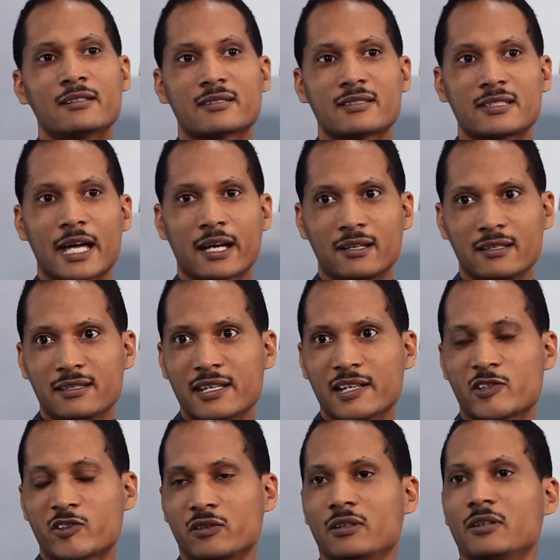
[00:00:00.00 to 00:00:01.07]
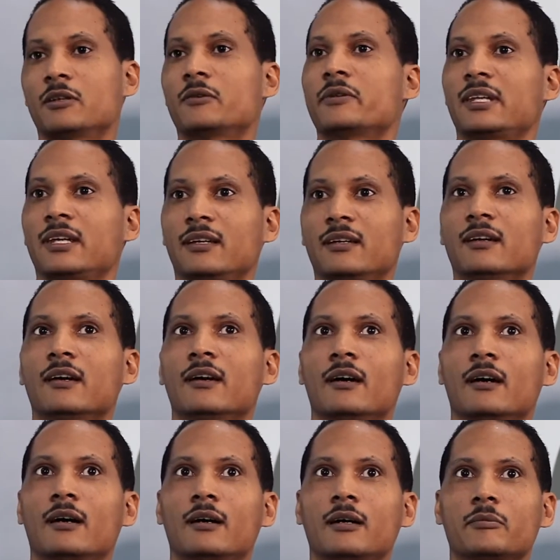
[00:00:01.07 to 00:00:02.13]
In the second section of the
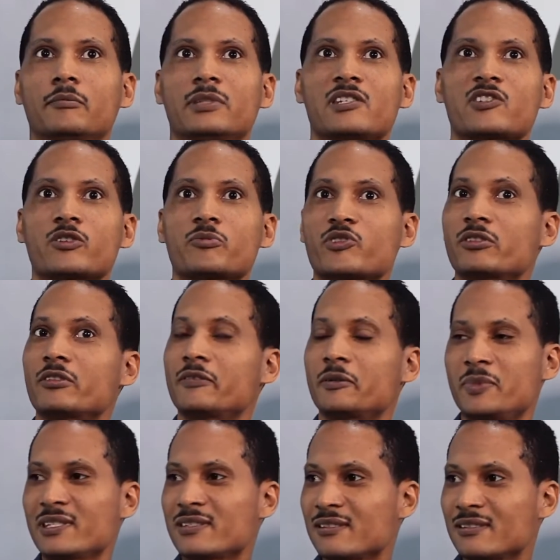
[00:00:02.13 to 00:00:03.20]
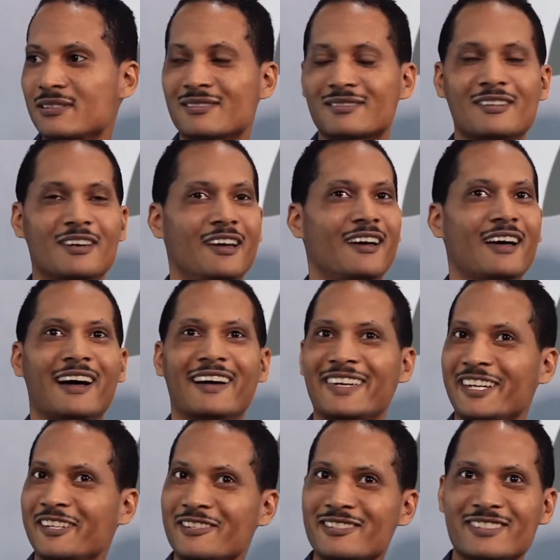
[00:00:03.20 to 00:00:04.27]
description of the business,
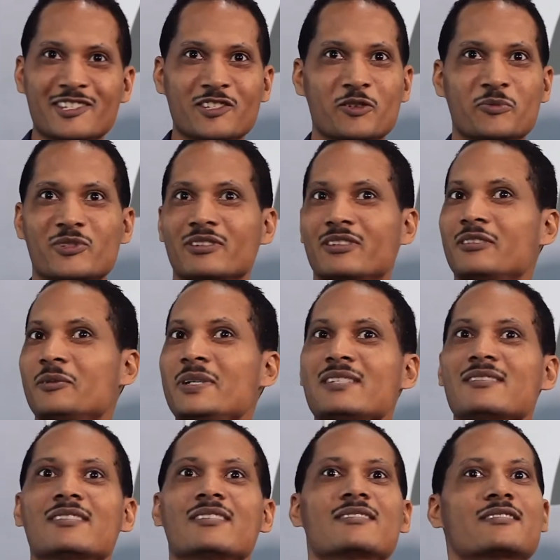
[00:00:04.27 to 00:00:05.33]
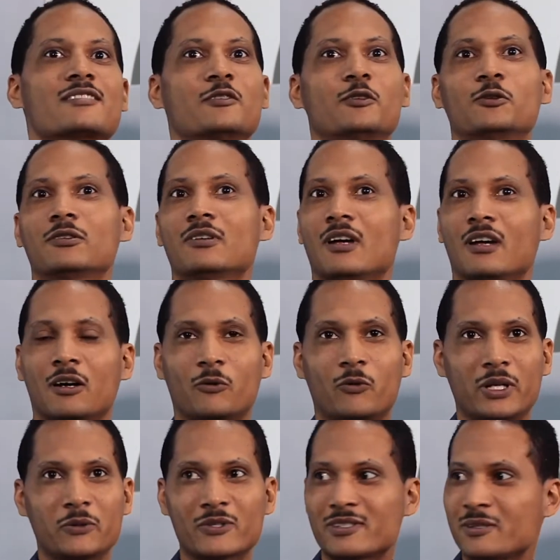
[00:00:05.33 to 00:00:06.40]
again, is description of the business. So
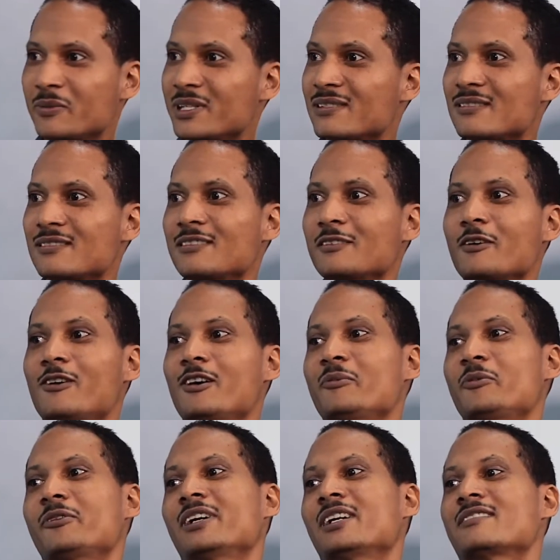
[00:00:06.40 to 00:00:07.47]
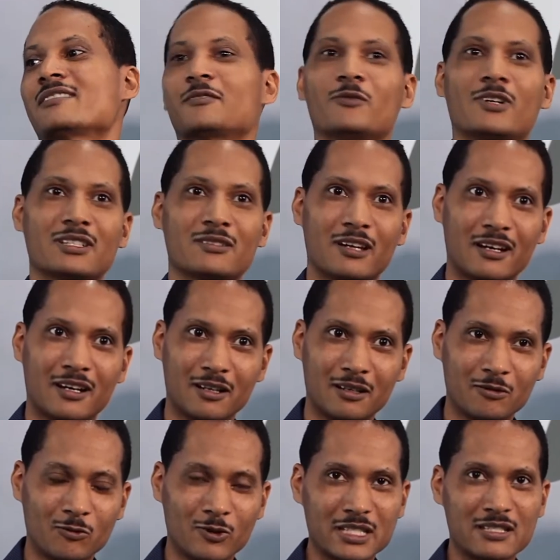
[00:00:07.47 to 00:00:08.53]
when was the business incorporated?
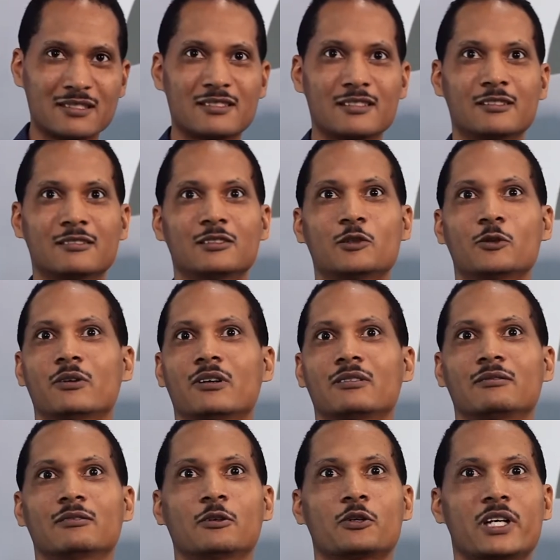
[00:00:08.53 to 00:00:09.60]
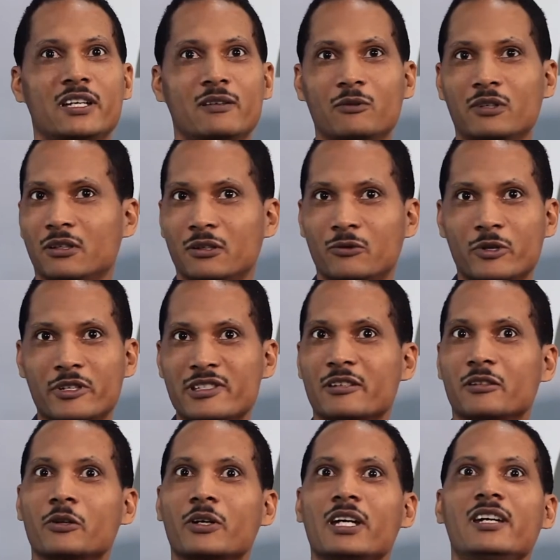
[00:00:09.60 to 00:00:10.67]
What is the
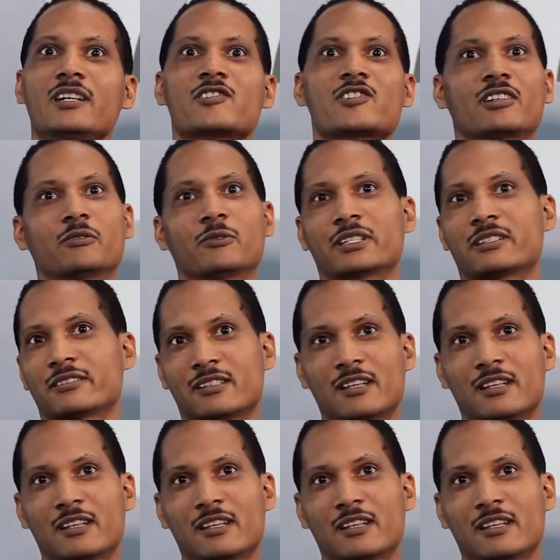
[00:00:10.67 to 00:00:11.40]
where is your location?